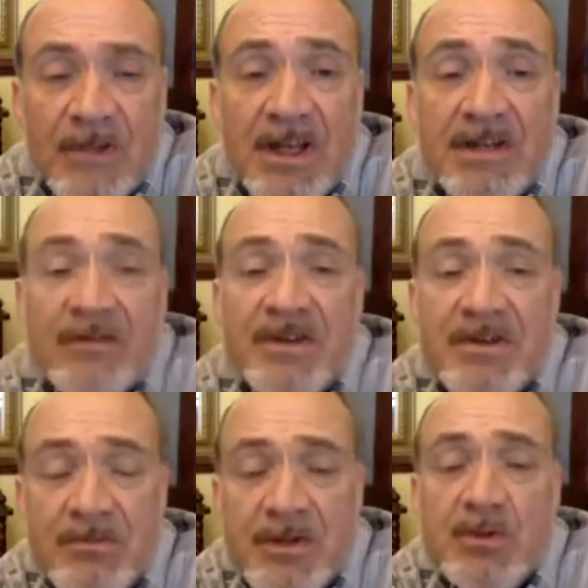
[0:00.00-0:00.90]
Clear
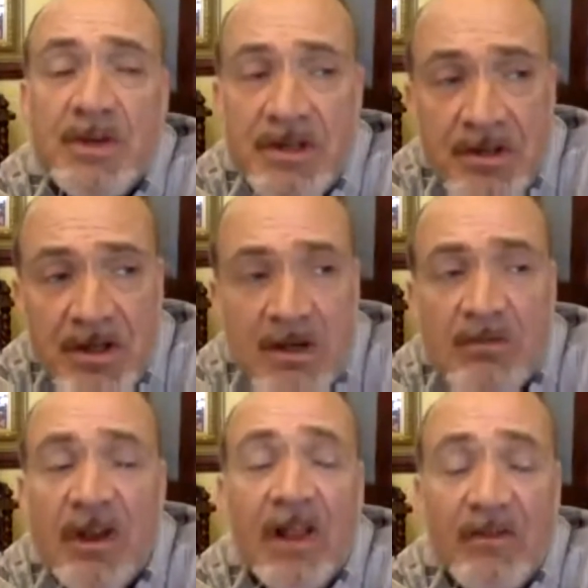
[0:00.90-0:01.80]
division between
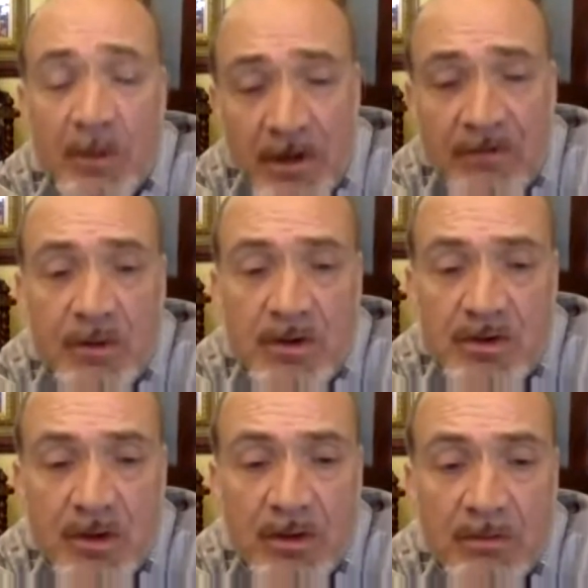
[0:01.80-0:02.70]
the model view
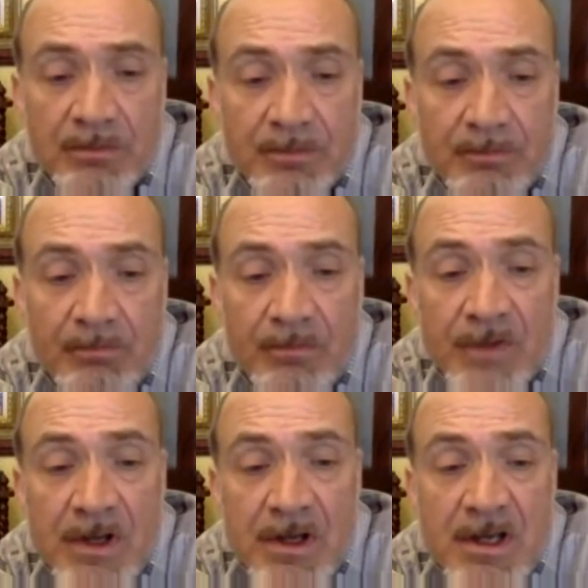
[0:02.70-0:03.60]
controller.
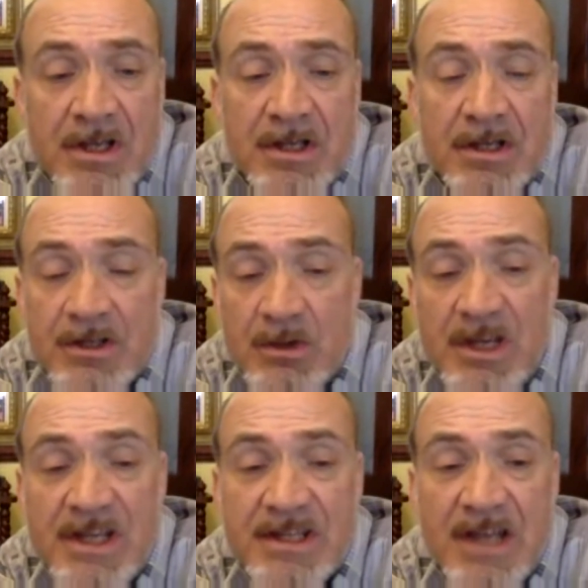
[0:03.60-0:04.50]
So
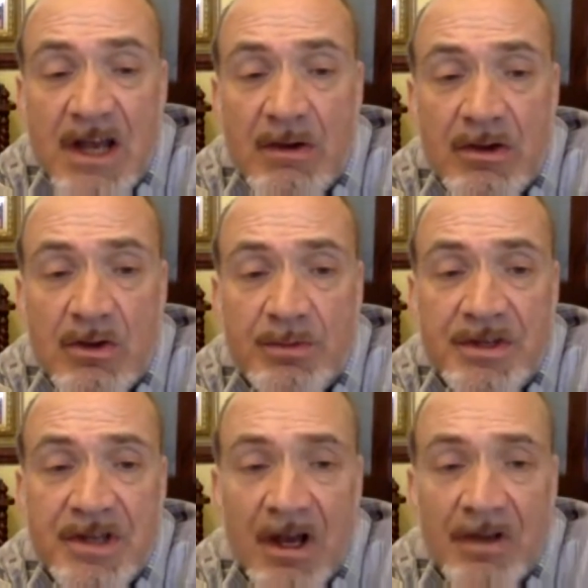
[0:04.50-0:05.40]
here's how it could
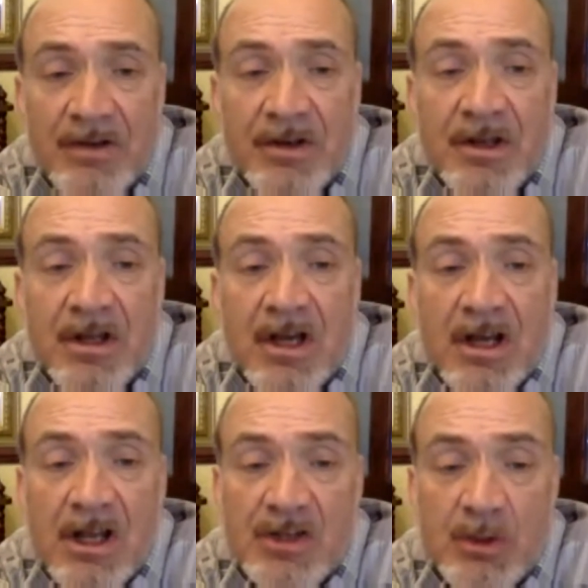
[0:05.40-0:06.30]
be done.
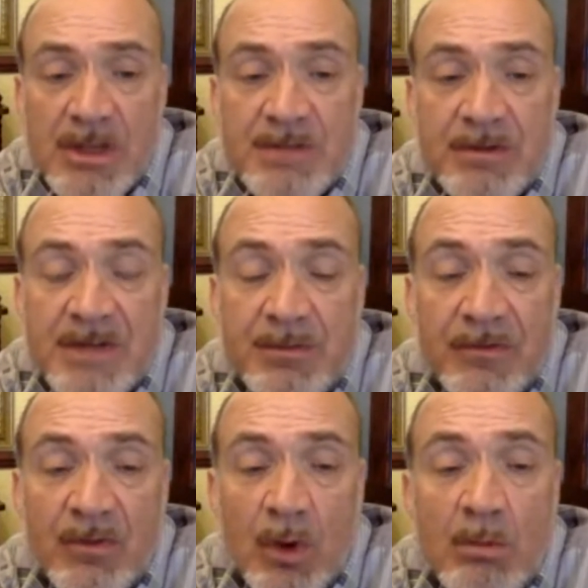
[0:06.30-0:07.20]
Class is
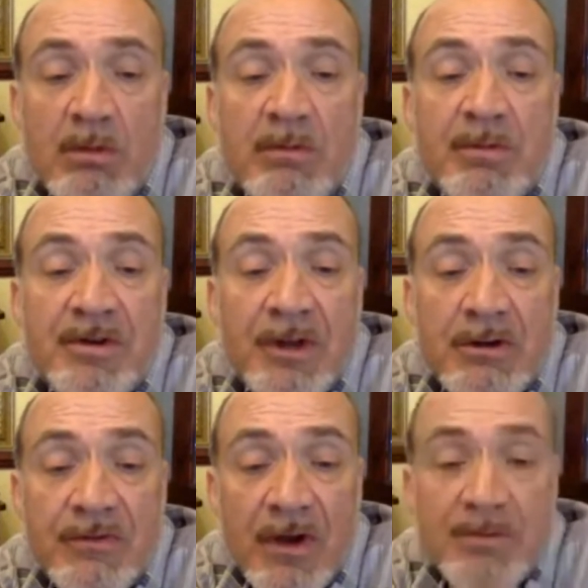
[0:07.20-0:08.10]
before, but we put
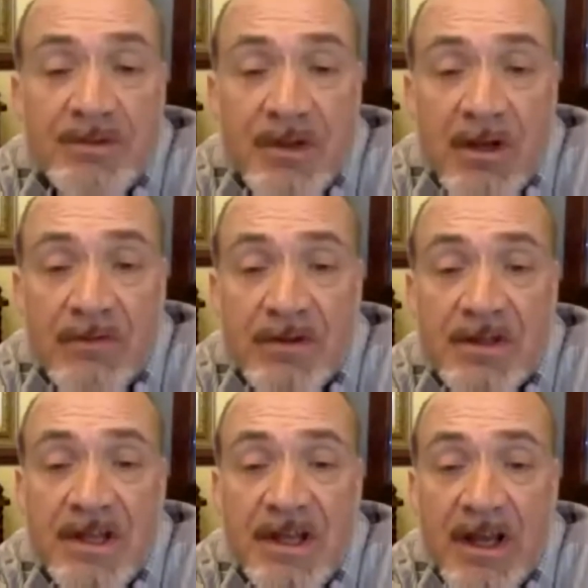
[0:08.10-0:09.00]
notify observer
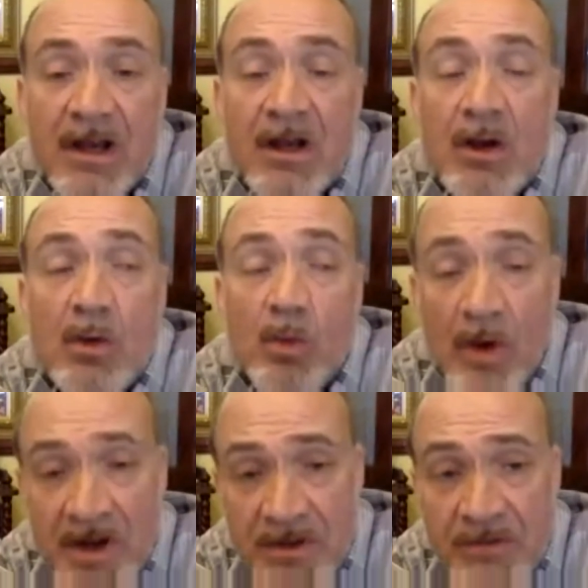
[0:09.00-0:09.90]
here
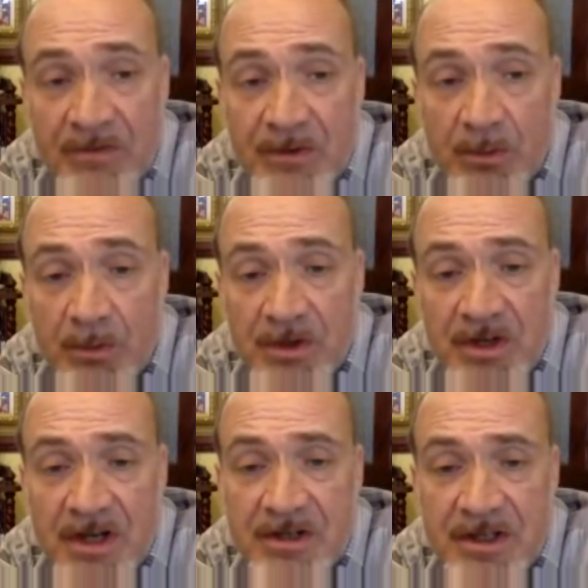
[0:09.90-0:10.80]
when the dogbot
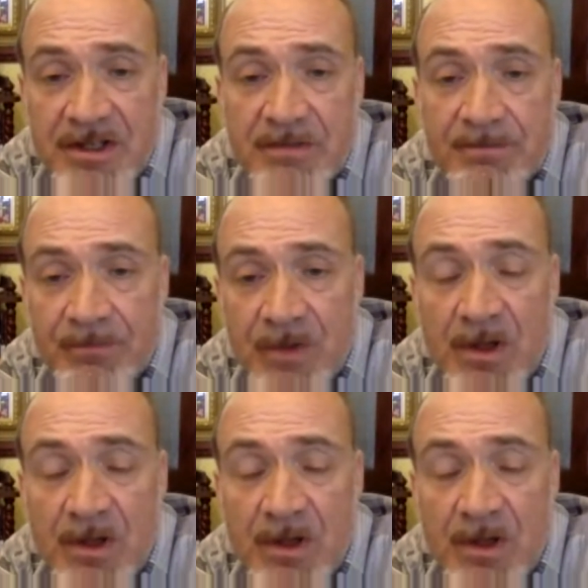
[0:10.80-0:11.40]
changes.